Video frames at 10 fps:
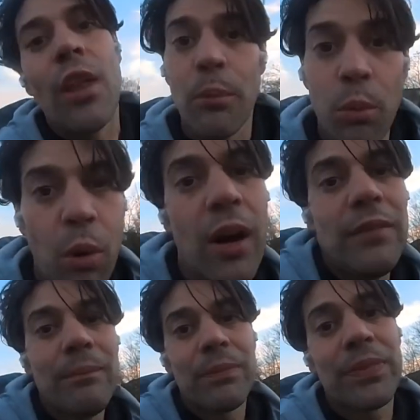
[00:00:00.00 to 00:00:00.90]
number
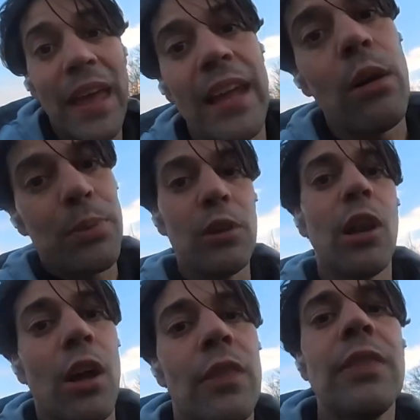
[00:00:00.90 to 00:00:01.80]
one, they help you
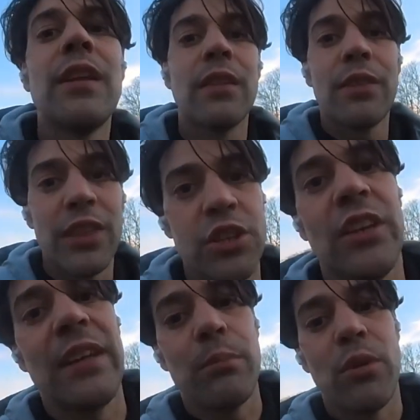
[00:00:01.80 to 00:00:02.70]
learn the
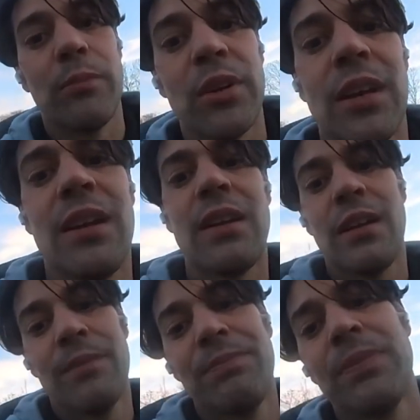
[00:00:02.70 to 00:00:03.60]
unique movement.
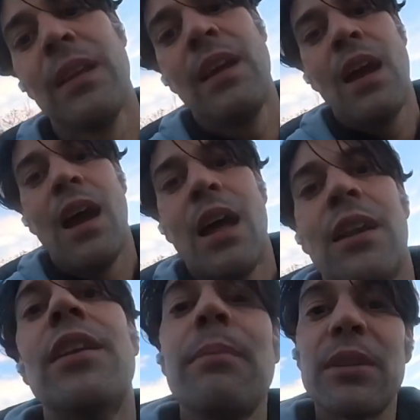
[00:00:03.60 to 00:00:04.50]

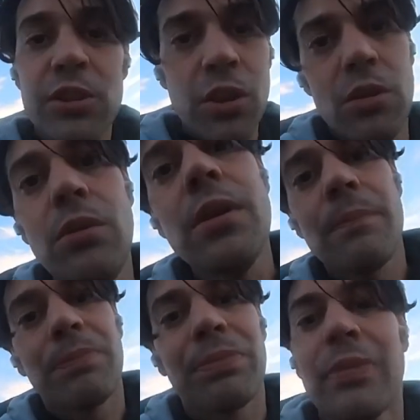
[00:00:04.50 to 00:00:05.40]
Number two,
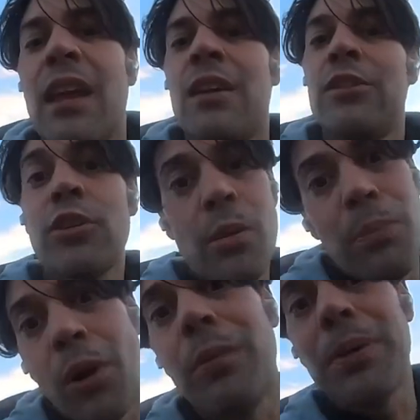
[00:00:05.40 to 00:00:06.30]
you
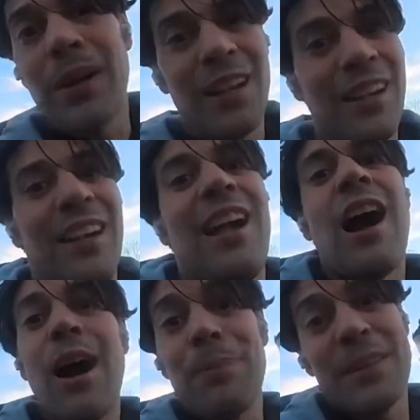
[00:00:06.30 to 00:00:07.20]
can pop
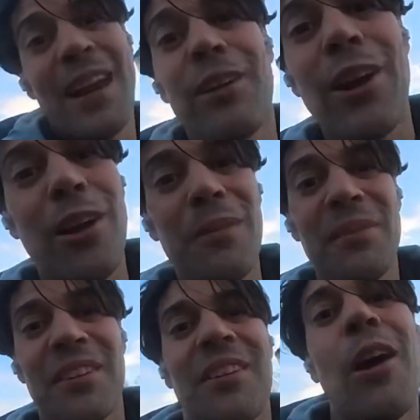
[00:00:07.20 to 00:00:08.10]
up and down
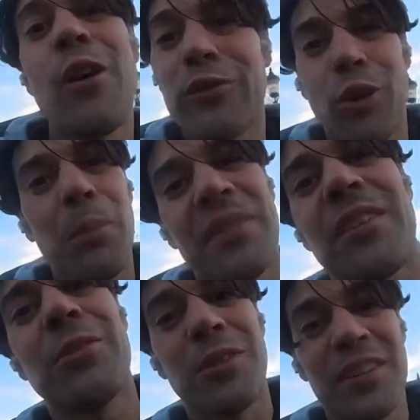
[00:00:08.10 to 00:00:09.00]
curves, over
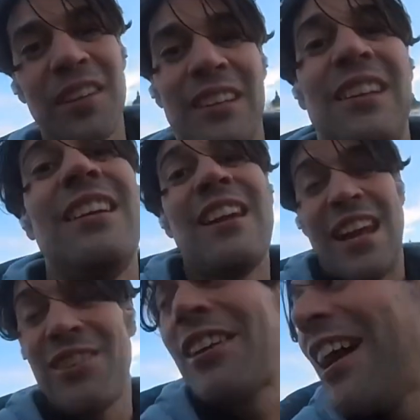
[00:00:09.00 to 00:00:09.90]
obstacles,
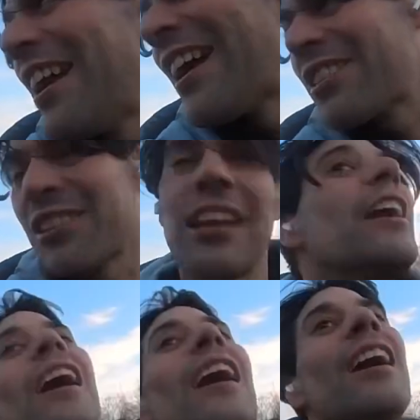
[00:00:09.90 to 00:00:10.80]
and you can actually